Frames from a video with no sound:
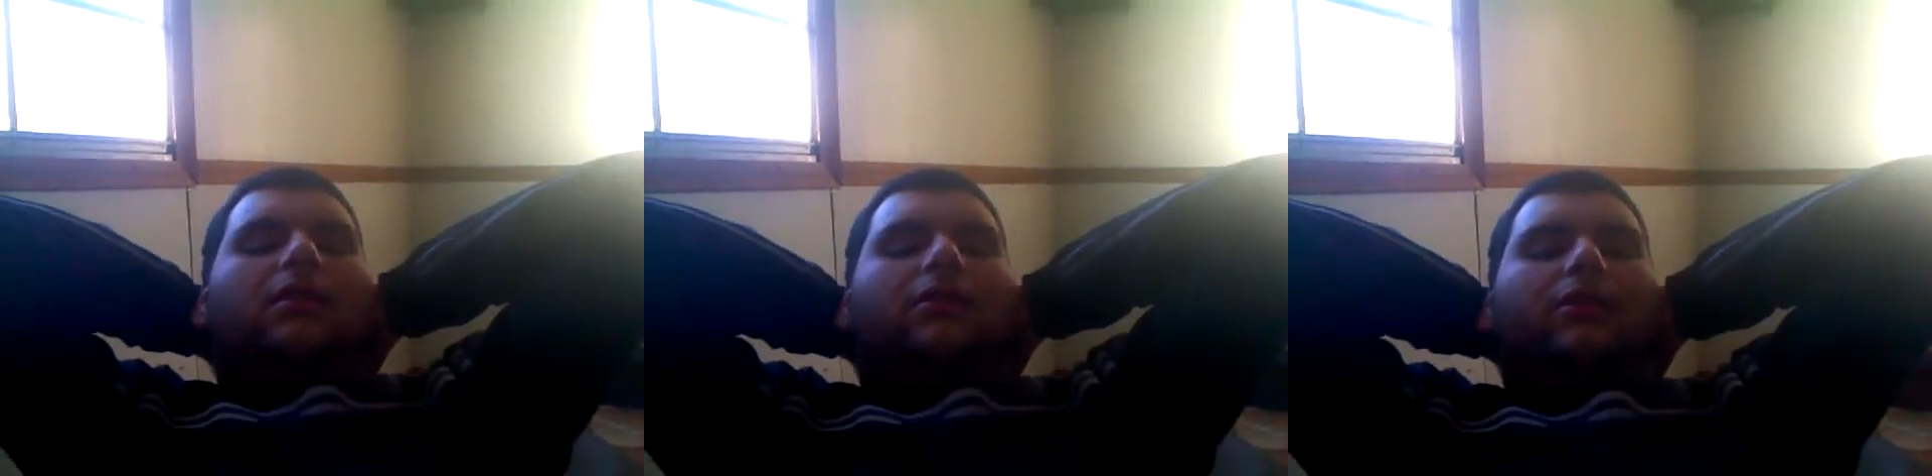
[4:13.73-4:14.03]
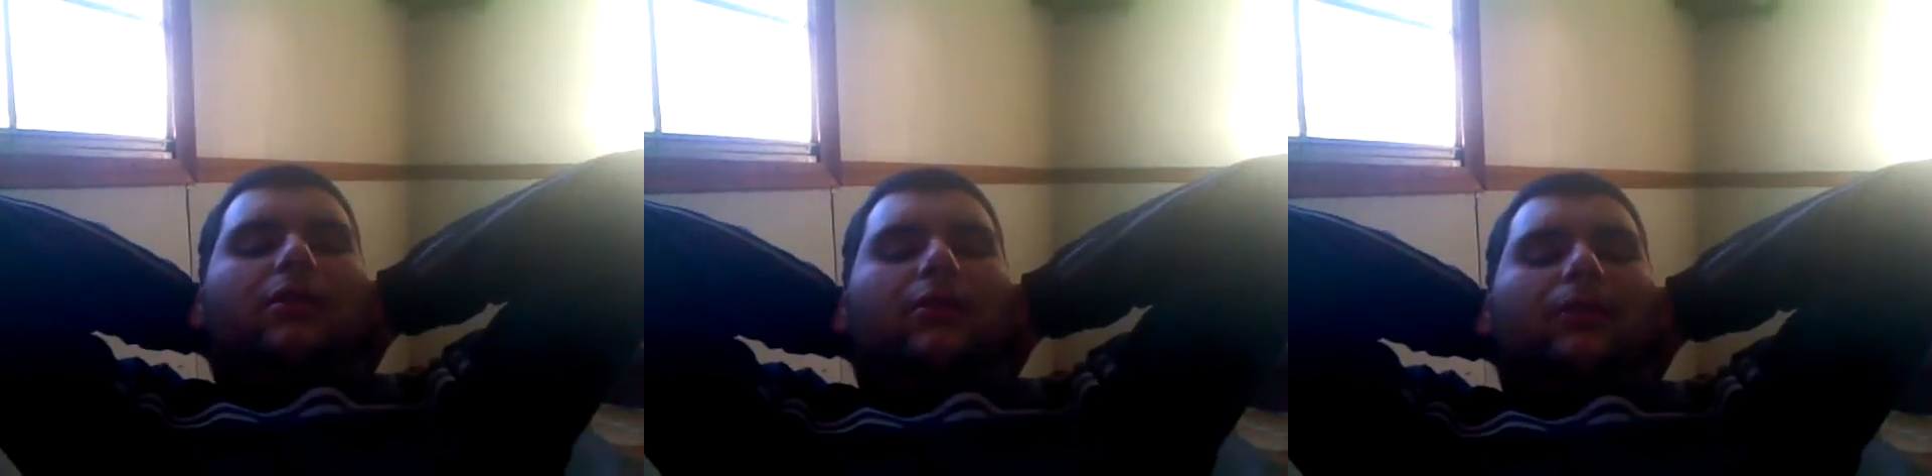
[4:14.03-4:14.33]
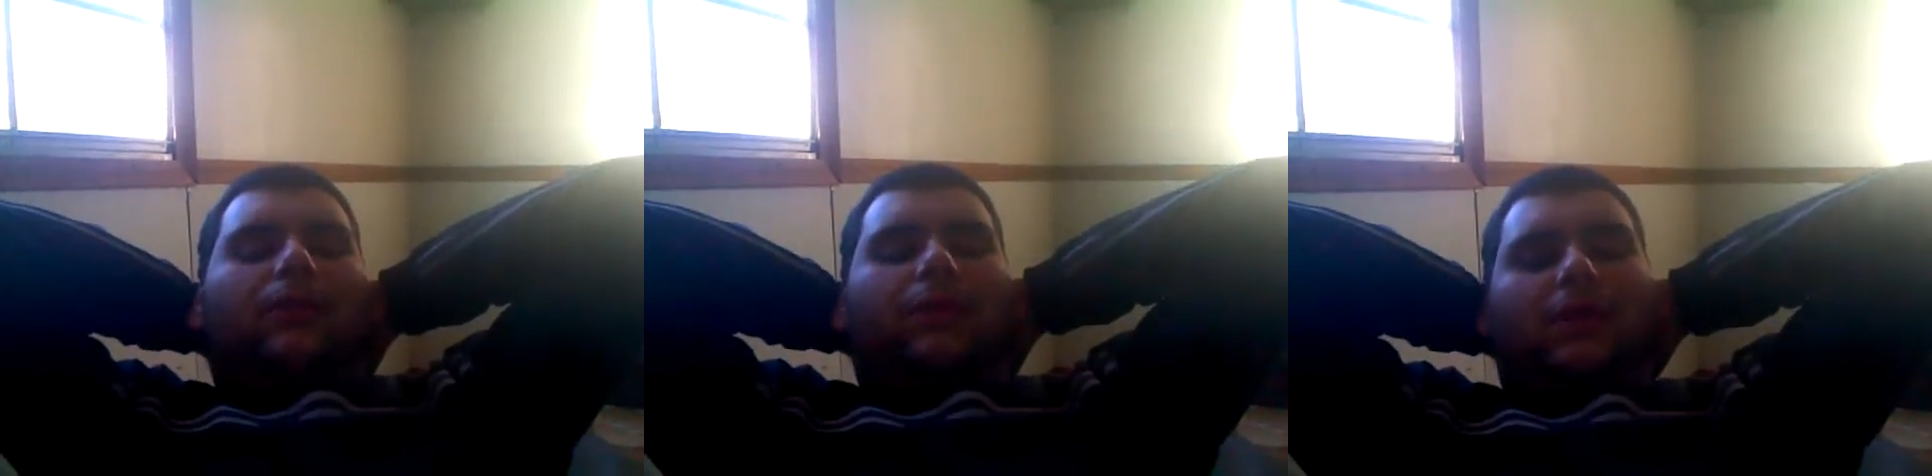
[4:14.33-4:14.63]
So,
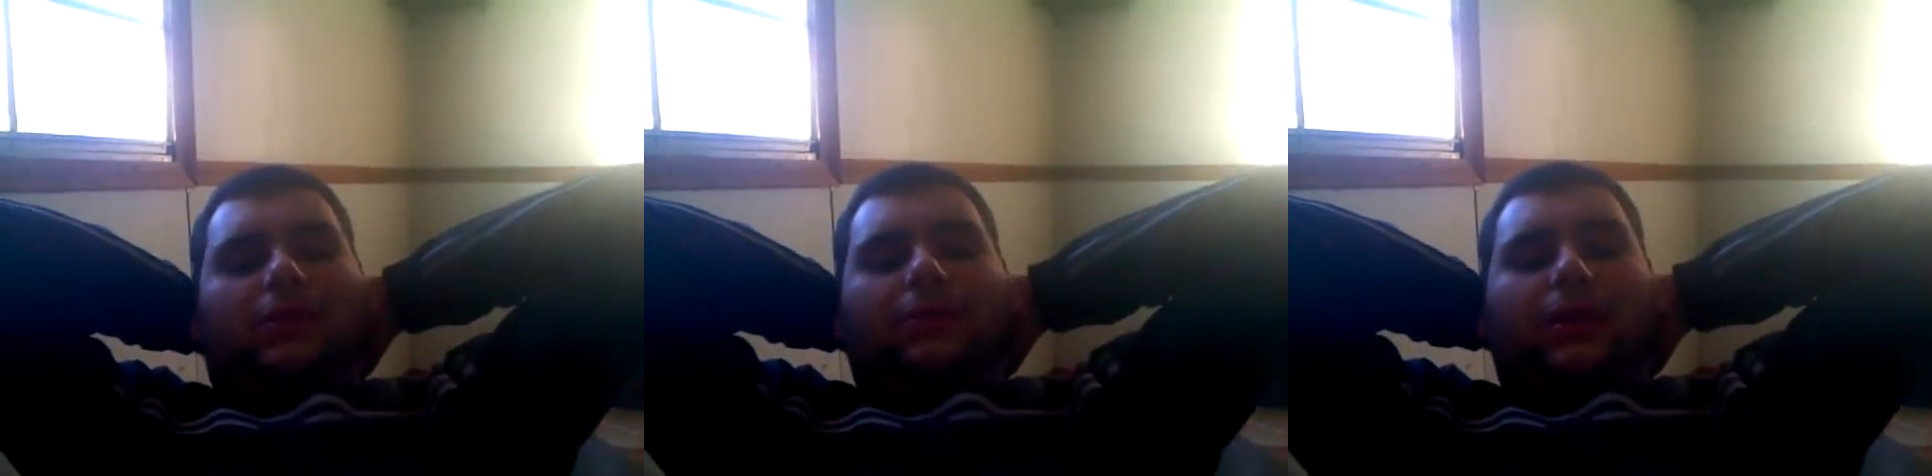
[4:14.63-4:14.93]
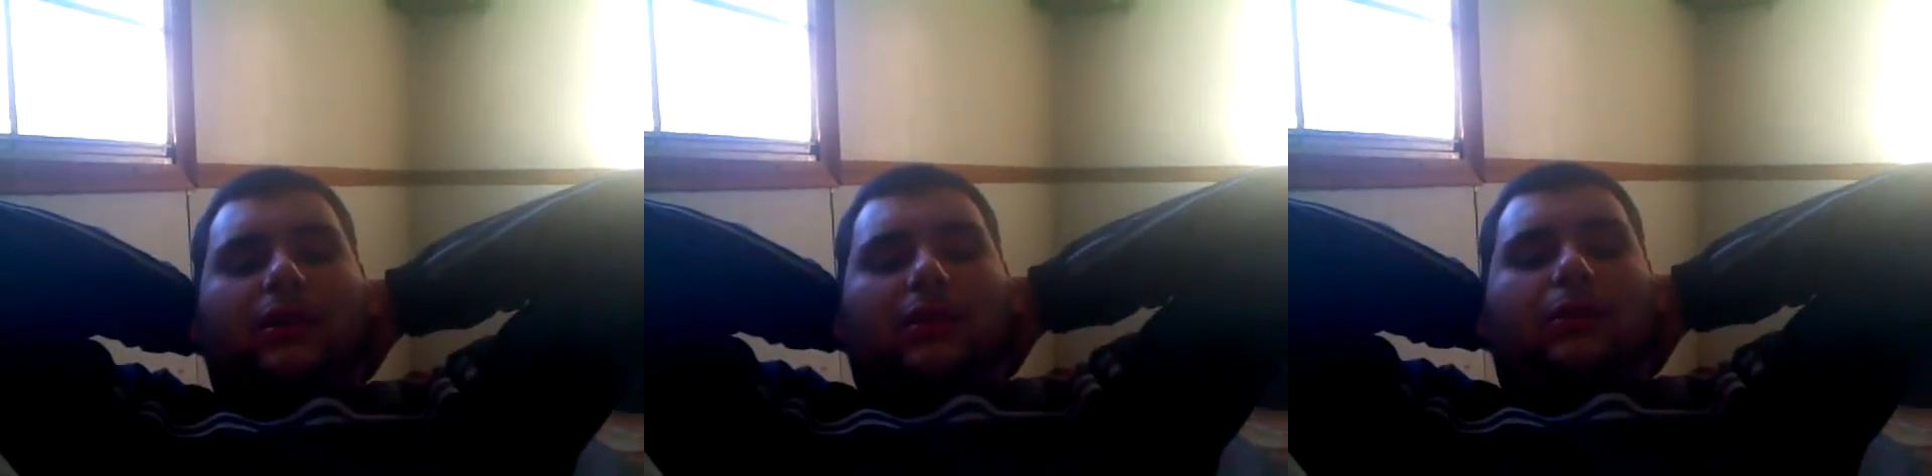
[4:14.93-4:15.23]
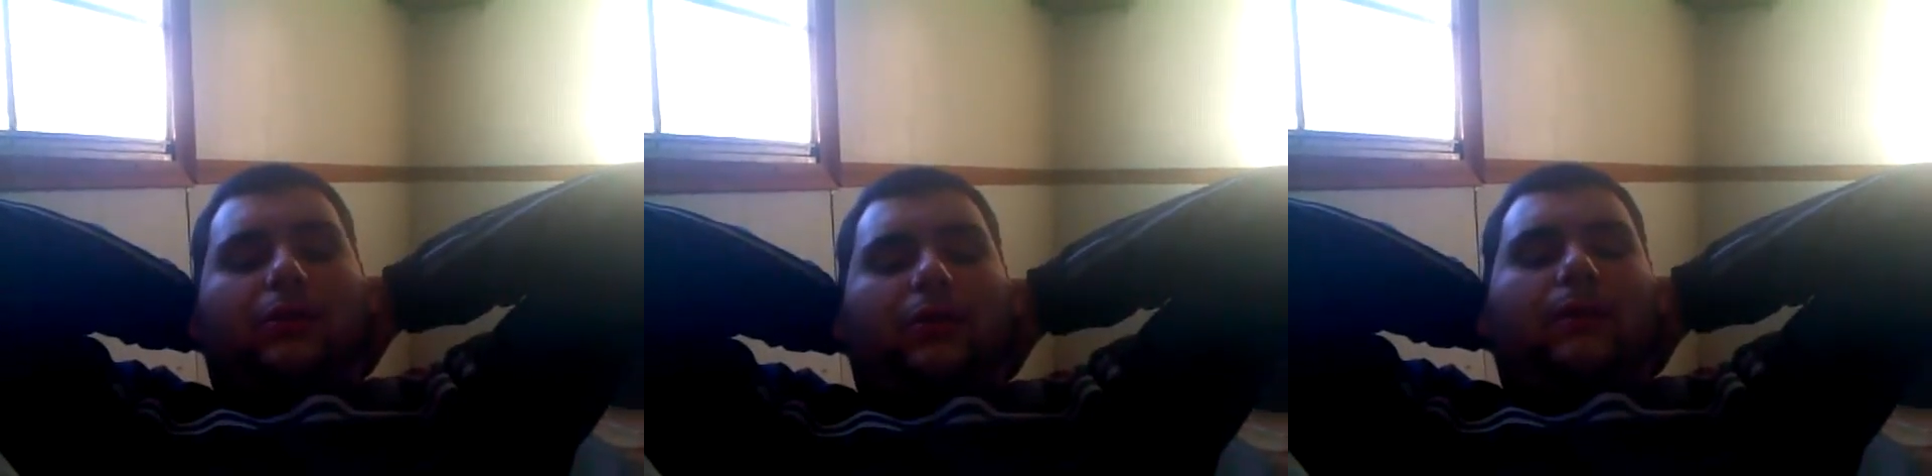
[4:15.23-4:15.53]
this should be a
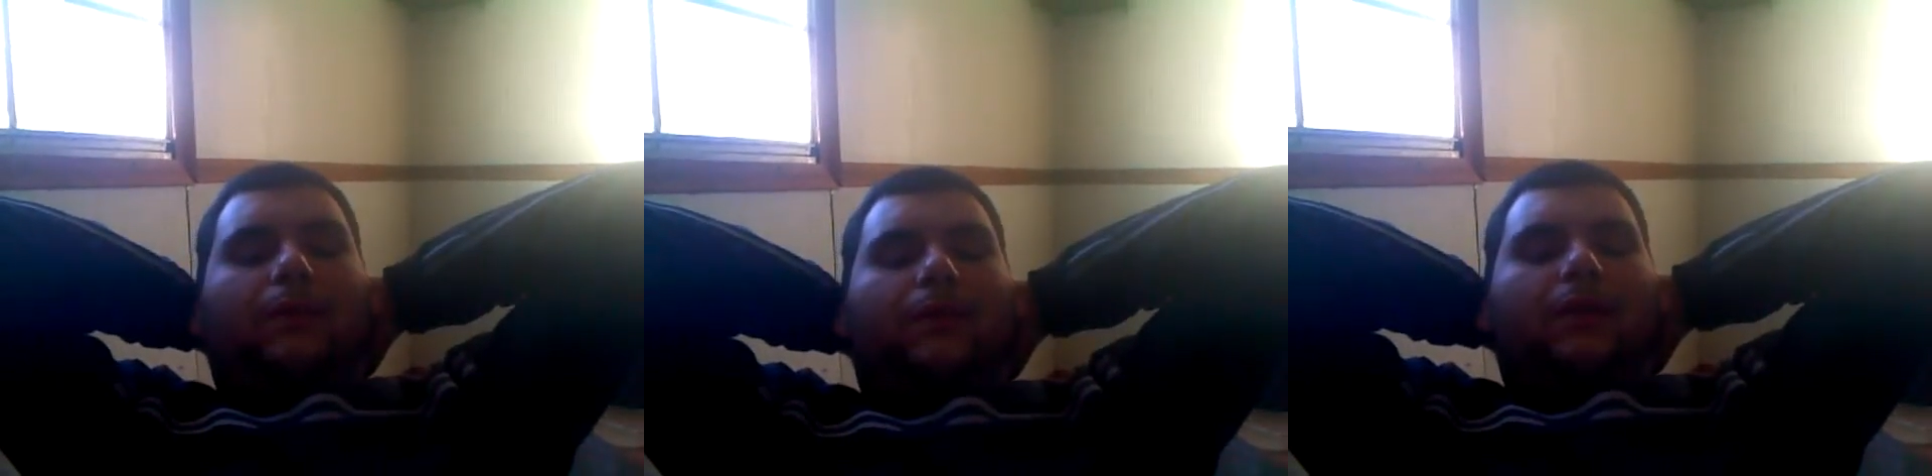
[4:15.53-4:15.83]
good one.